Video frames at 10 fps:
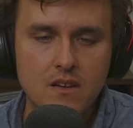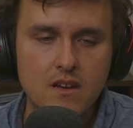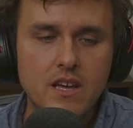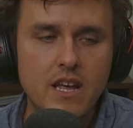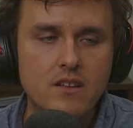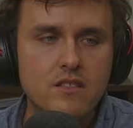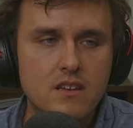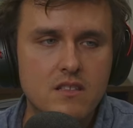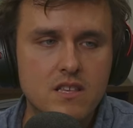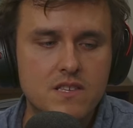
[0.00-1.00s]
And I don't
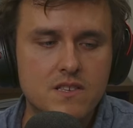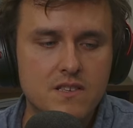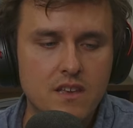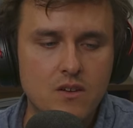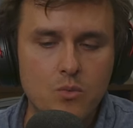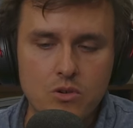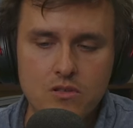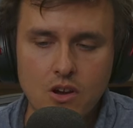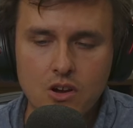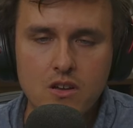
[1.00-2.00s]
think this is, like, worth
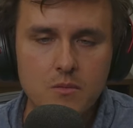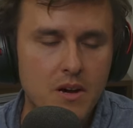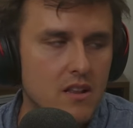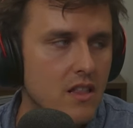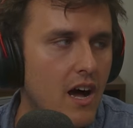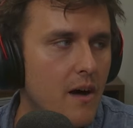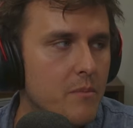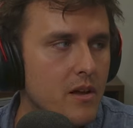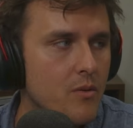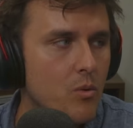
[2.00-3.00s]
talking about a lot, but
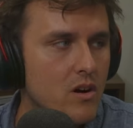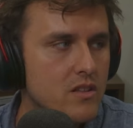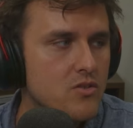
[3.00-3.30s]
I wanted you